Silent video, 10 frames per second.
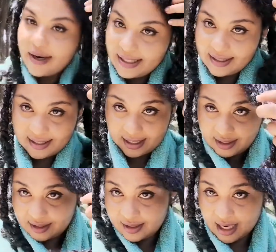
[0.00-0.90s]
already
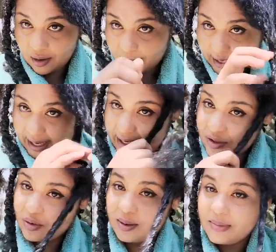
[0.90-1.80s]
sectioned out my
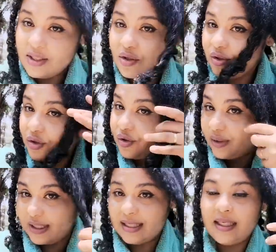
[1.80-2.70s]
hair, so I'm just gonna
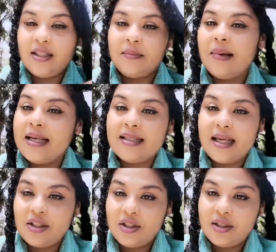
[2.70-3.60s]
do it section by
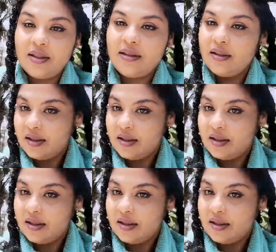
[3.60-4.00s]
section.